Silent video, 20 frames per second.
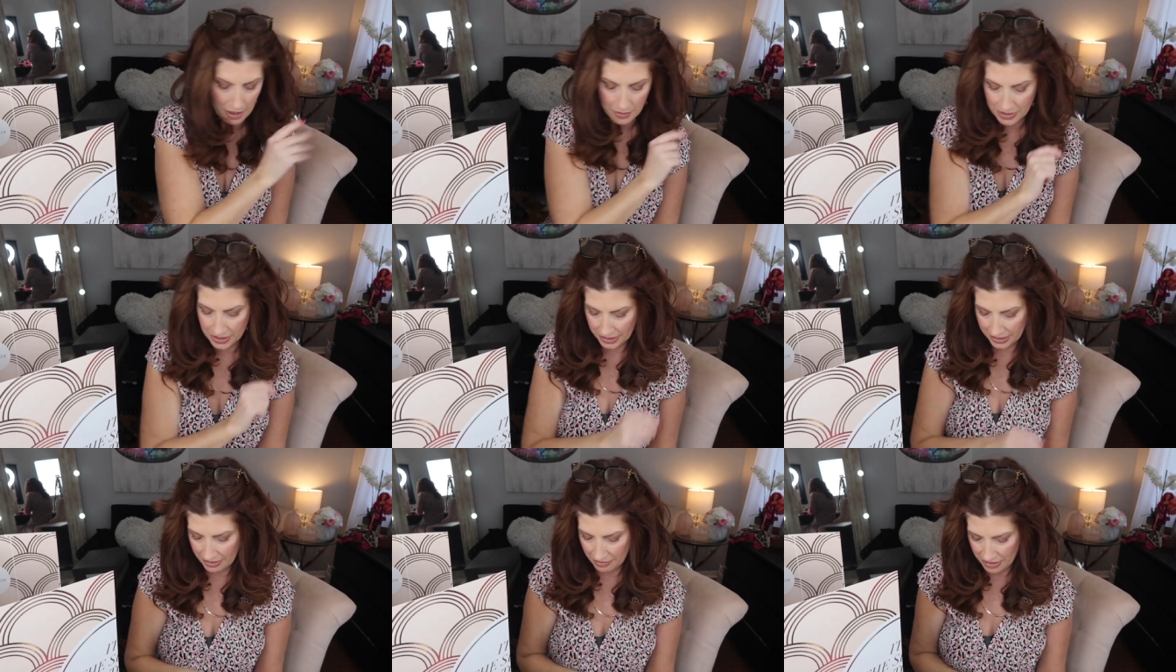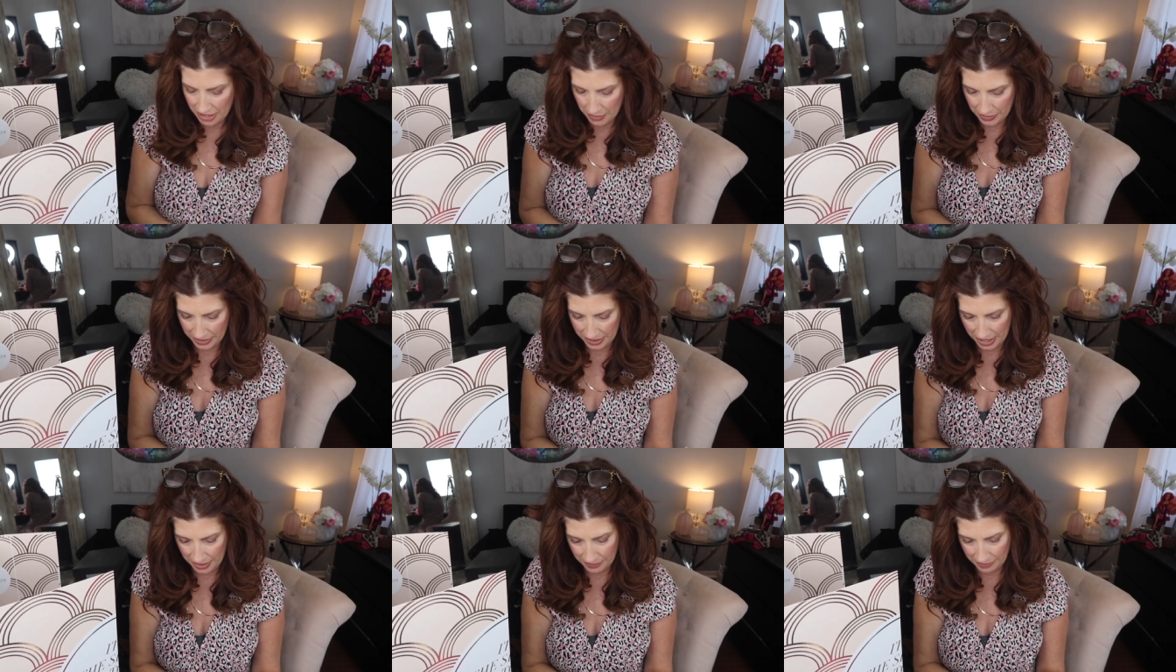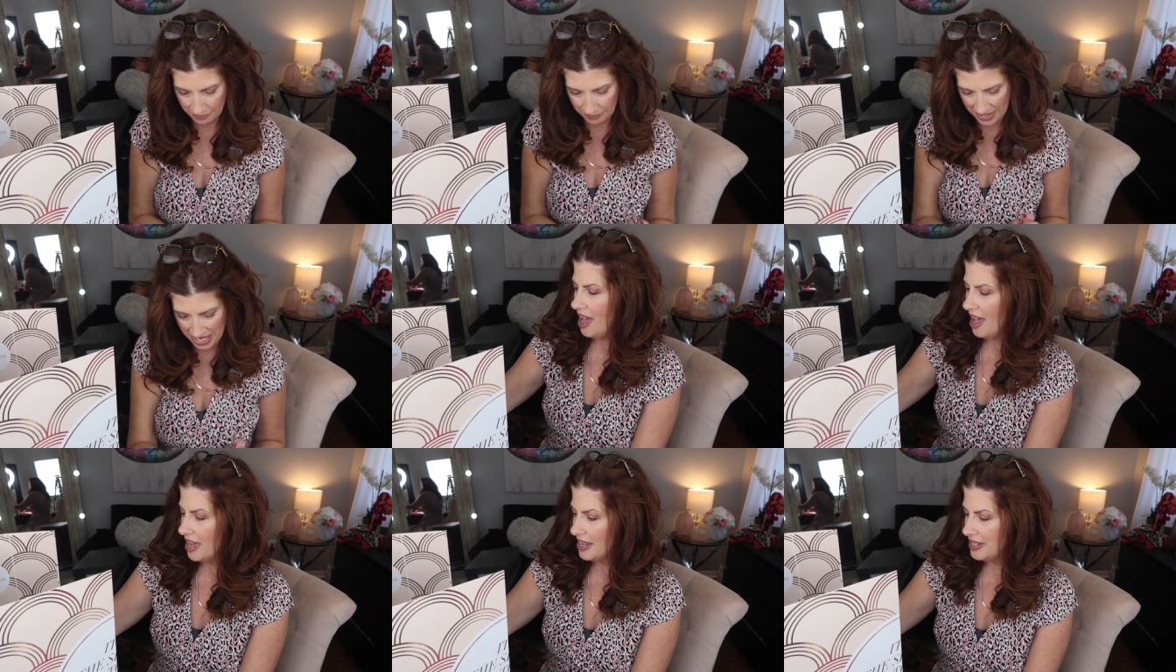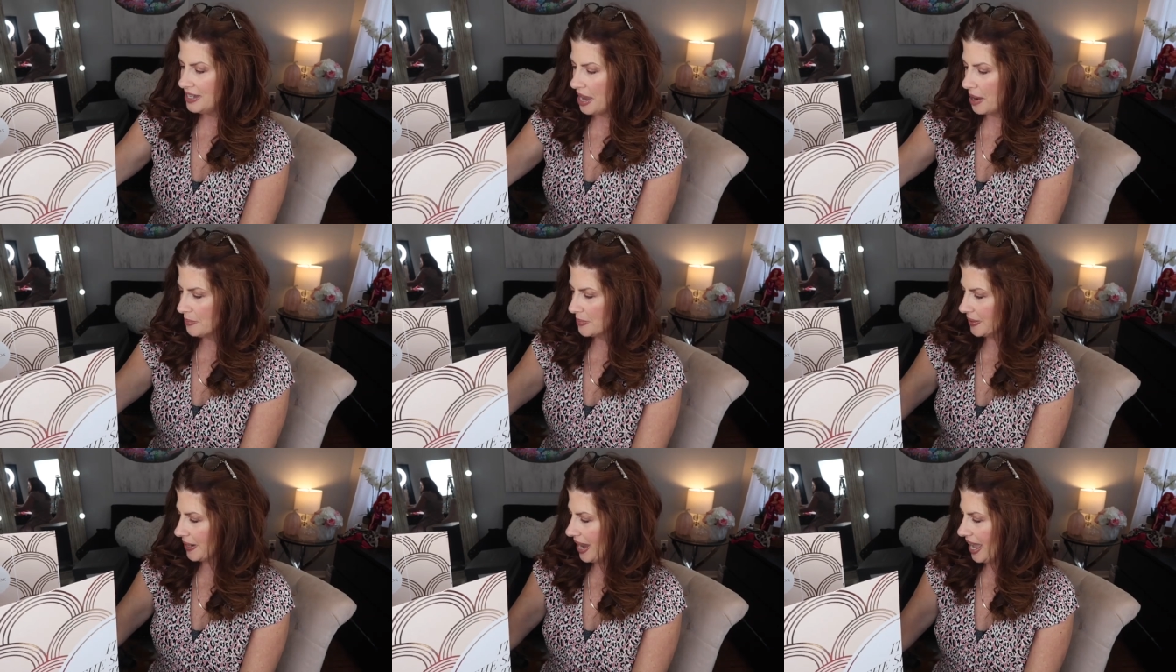I'm gonna leave that one out.
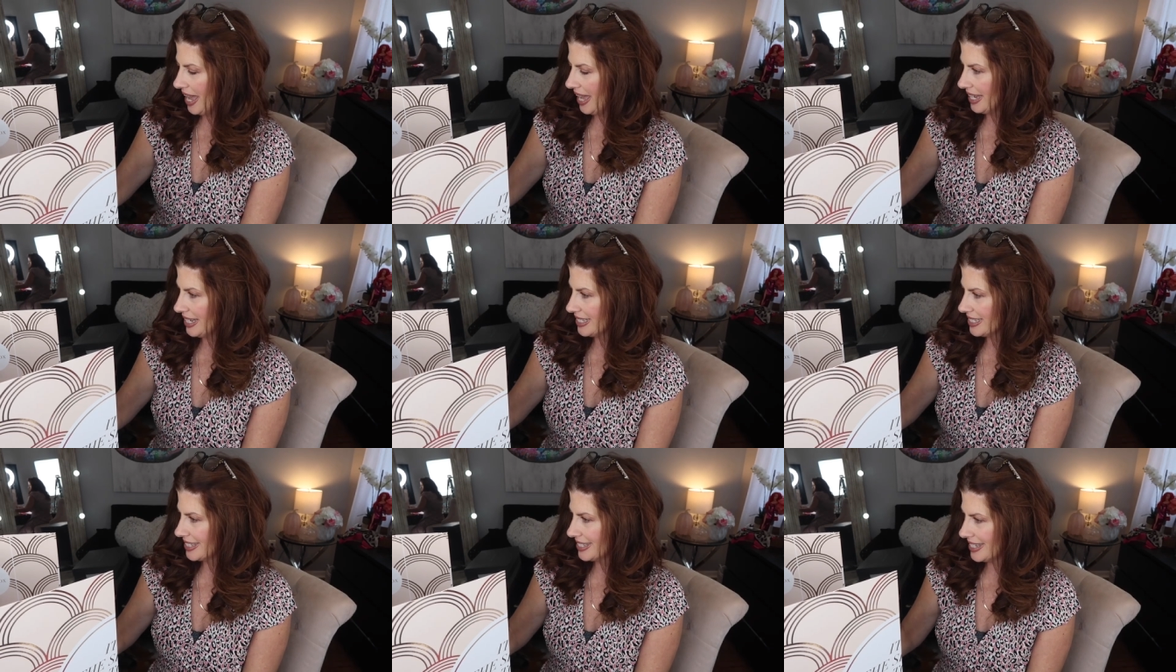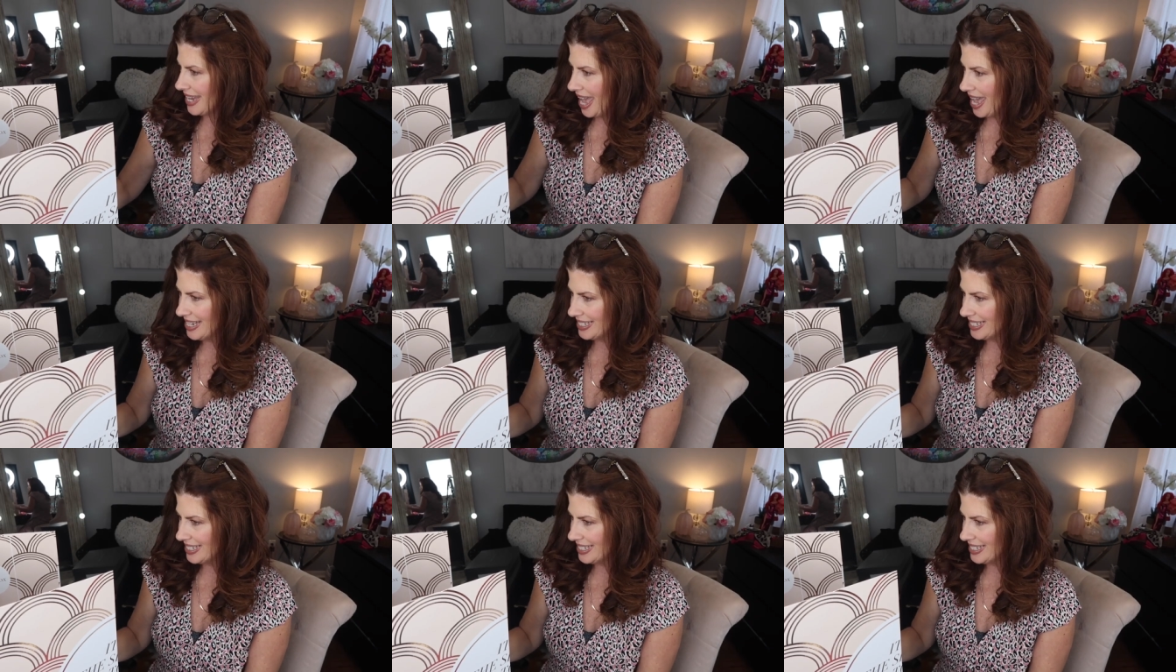Number eight.